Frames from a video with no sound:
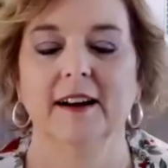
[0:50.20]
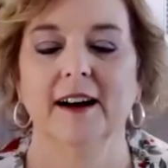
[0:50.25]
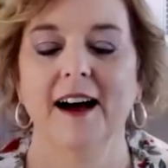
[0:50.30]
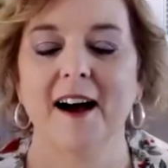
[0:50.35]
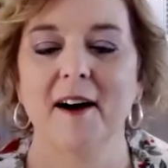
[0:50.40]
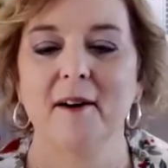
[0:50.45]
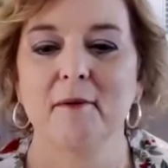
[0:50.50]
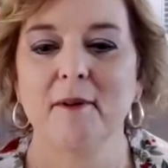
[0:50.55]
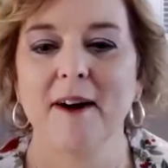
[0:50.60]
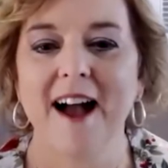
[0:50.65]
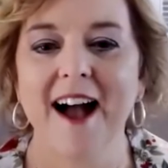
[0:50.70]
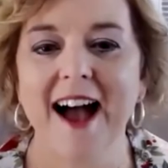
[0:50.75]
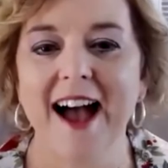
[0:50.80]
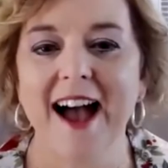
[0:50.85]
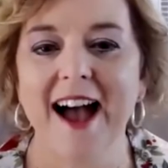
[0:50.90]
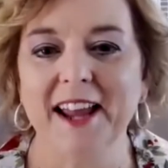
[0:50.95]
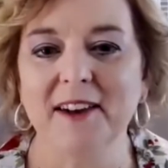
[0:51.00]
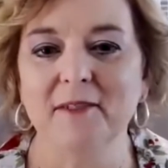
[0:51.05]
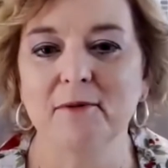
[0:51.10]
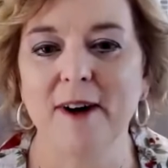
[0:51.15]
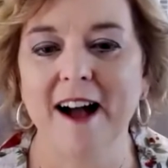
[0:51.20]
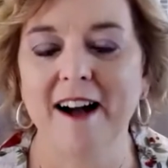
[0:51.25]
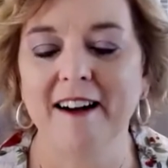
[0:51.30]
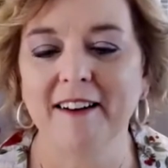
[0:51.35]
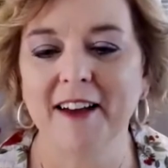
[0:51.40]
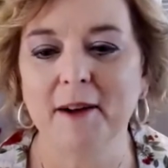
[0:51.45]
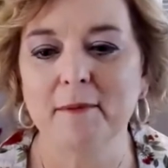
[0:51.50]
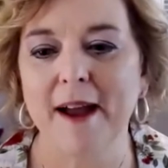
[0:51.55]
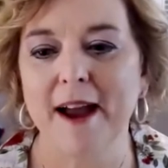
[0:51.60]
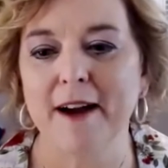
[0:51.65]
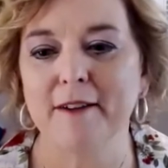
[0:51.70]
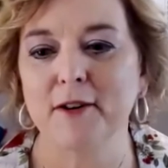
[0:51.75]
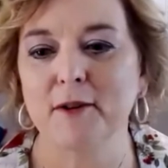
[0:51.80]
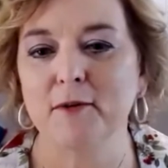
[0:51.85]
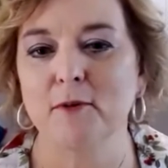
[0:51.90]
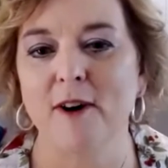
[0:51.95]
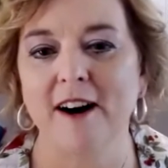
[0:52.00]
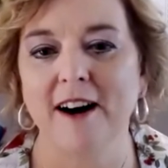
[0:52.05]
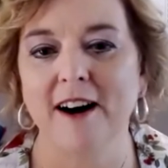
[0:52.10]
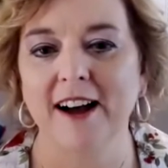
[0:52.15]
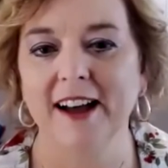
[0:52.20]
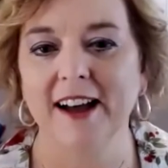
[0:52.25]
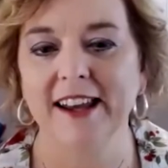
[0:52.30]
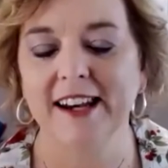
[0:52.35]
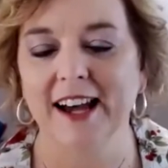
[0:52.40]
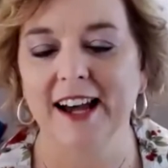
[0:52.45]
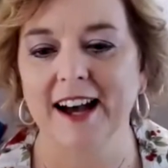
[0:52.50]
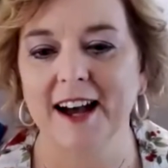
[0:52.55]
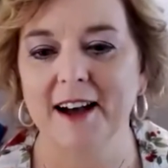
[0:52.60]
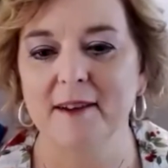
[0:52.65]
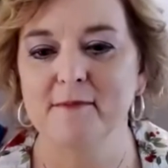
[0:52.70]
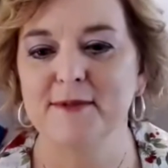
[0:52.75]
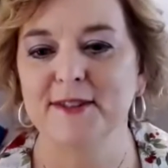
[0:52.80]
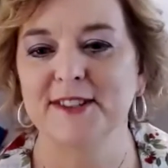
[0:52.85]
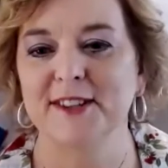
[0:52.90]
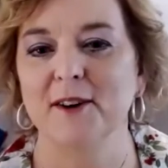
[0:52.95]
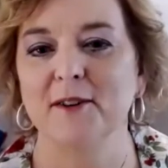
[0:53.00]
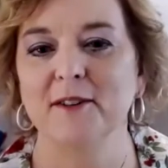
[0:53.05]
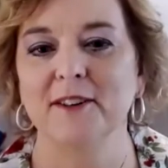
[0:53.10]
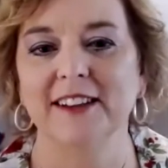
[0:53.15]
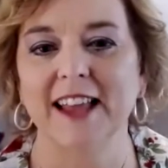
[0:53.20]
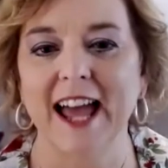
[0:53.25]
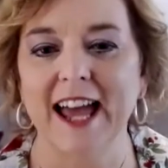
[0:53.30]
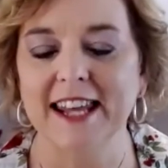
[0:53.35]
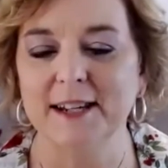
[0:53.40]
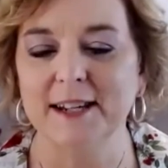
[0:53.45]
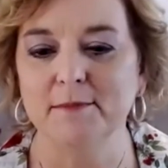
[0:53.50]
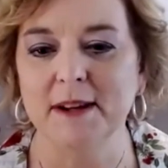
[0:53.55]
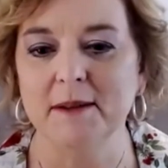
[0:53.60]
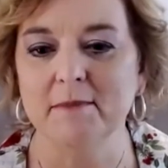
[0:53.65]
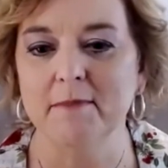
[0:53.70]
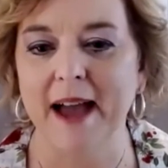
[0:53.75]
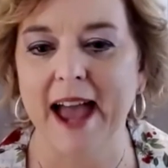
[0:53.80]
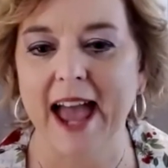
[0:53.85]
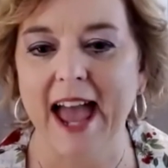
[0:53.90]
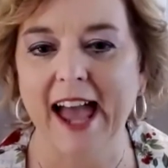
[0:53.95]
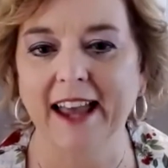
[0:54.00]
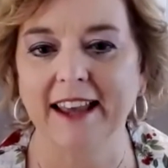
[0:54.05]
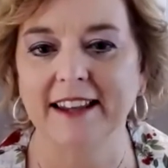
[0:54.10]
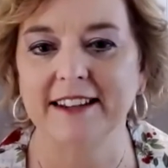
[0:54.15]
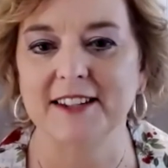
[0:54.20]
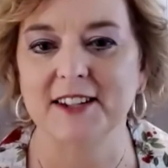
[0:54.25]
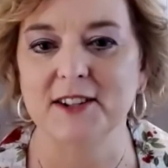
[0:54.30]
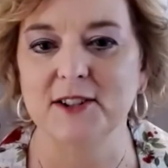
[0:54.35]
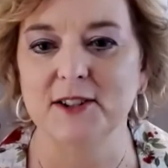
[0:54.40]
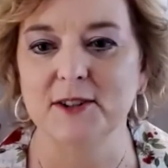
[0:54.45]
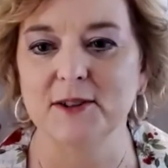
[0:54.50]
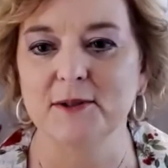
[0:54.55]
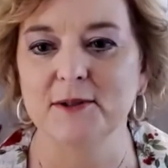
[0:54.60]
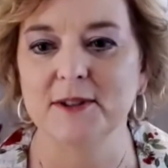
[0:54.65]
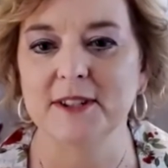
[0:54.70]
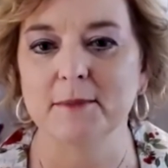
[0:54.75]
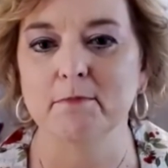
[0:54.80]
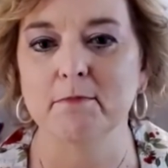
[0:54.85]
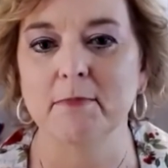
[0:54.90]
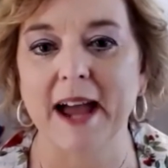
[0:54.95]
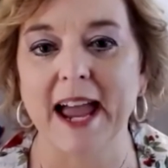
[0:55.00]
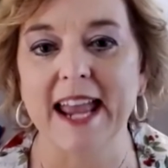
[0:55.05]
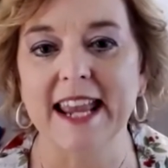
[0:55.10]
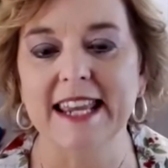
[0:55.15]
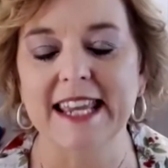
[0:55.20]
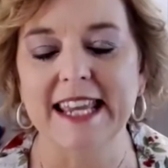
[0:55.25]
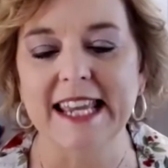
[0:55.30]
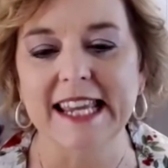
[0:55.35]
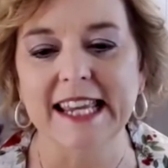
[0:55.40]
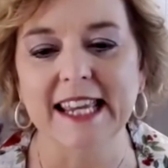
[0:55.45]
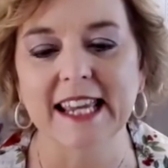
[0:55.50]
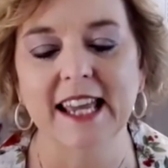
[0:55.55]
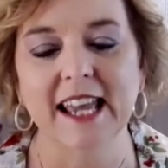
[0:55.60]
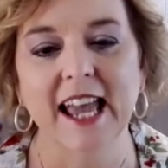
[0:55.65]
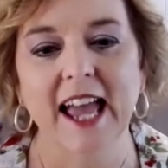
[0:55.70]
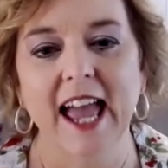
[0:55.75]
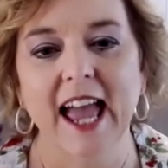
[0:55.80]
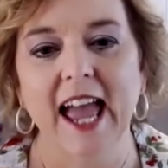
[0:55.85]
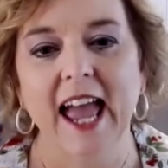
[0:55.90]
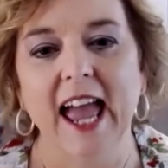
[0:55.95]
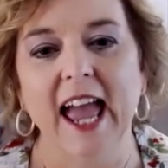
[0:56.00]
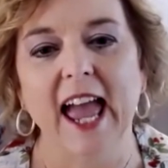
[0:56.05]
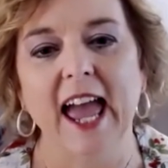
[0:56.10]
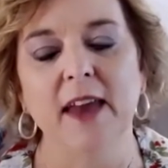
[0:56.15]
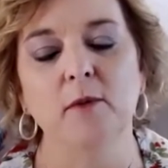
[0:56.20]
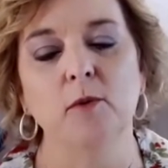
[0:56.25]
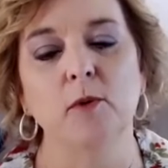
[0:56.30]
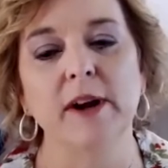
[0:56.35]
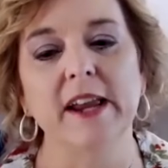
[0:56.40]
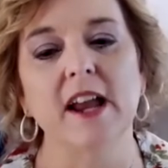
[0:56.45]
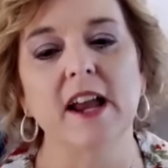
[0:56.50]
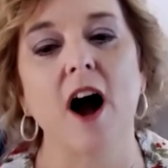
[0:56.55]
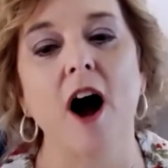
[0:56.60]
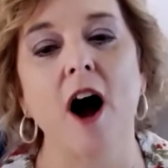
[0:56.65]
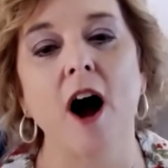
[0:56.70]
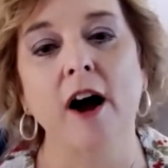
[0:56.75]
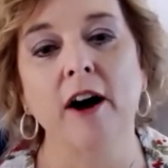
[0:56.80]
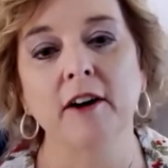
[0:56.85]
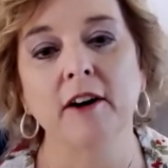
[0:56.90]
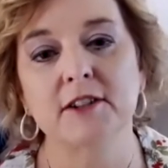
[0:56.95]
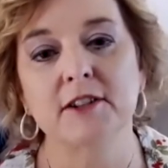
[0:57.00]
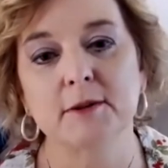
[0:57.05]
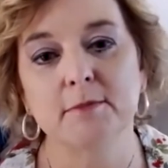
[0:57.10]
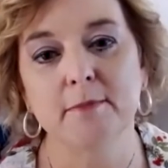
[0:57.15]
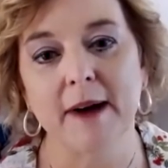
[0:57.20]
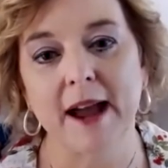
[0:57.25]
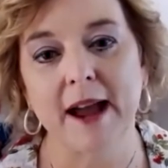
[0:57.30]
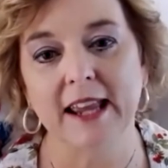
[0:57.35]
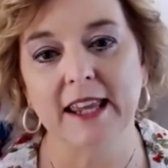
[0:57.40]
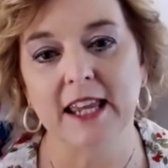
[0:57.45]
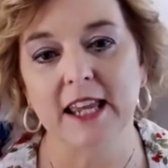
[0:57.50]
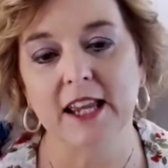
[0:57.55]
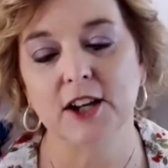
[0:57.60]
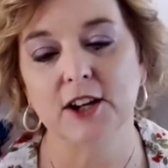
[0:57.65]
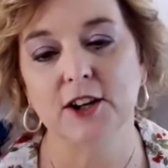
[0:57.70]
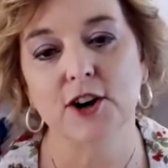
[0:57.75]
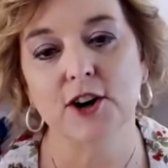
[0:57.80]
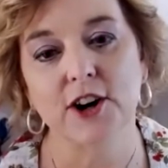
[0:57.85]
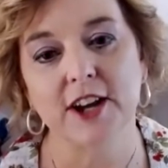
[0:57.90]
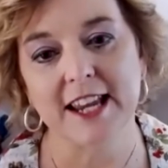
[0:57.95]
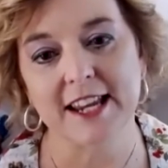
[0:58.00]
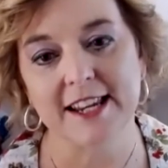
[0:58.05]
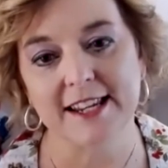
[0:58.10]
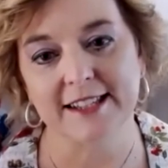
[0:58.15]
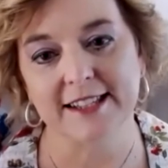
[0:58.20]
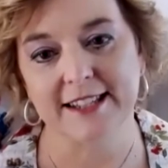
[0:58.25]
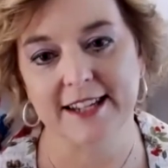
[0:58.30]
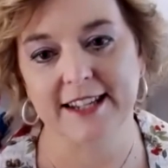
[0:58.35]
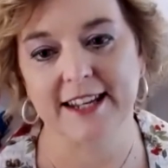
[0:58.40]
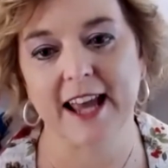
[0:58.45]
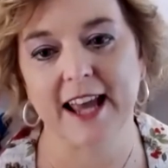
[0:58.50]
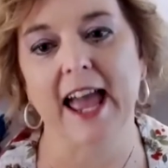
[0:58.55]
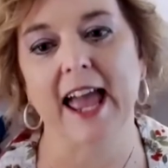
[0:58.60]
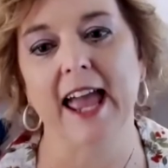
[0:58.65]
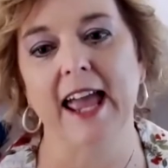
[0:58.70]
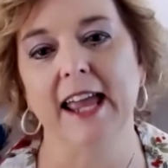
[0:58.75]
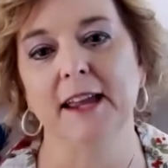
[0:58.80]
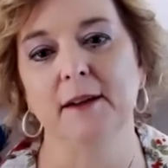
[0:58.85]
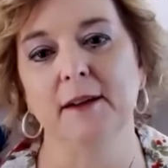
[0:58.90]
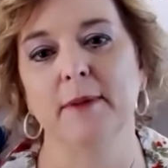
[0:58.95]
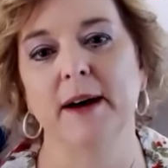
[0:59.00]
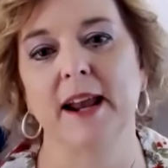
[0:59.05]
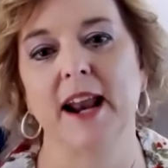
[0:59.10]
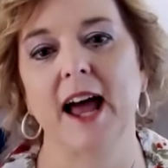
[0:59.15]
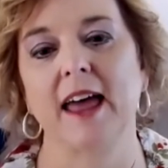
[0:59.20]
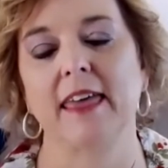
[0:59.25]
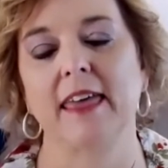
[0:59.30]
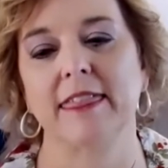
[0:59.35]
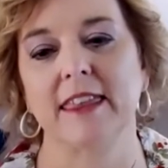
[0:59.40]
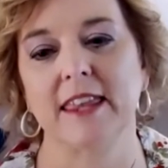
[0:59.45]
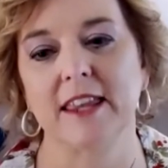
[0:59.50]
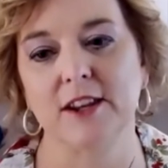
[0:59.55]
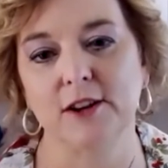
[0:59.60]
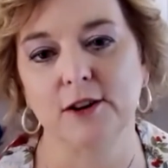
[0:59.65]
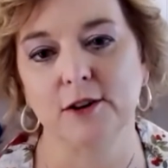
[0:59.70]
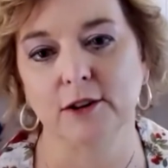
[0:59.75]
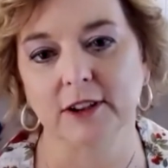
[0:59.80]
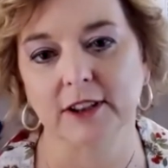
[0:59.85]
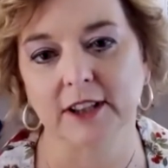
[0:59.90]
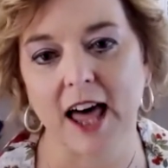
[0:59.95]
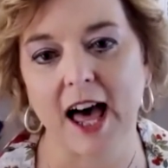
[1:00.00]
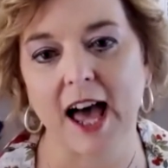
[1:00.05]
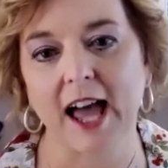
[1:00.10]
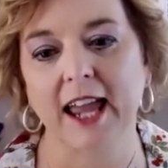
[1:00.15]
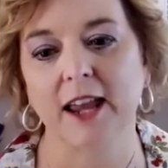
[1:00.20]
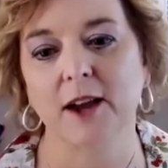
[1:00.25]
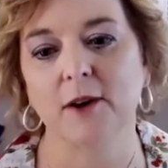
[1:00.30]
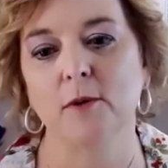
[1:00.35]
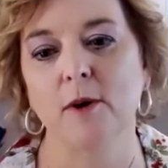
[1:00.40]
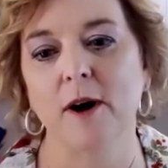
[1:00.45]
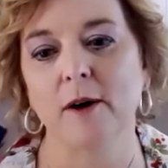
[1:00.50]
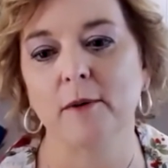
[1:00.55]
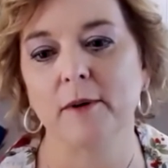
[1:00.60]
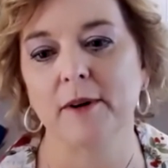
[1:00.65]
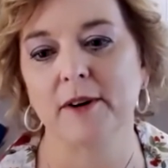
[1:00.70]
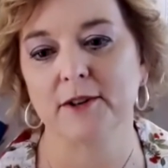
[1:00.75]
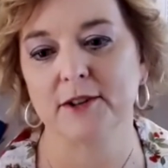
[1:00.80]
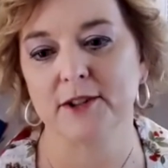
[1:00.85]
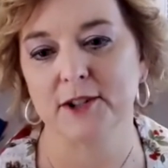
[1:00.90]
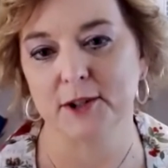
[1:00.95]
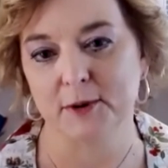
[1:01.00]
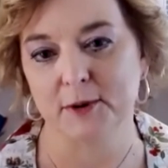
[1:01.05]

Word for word: All right. Welcome, everyone. I'm so glad to be back to do some baking. And we aren't making cookies today, but I think you'll like what we're